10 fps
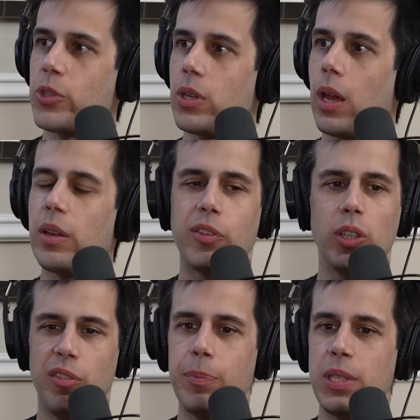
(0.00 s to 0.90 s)
percent. If you
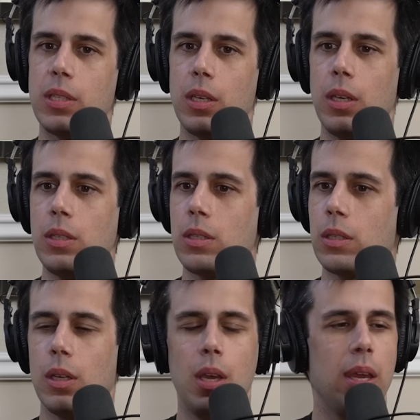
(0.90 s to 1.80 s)
yeah. love
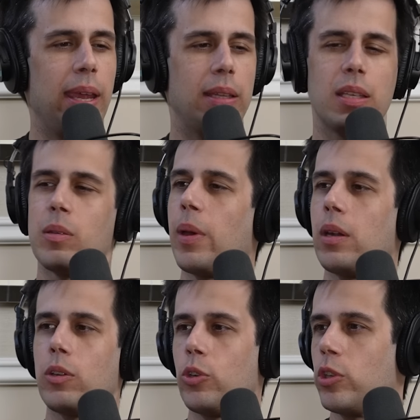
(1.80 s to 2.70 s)
PCs, it doesn't
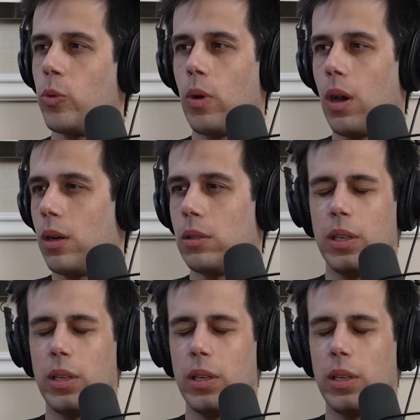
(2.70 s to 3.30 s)
matter who you are.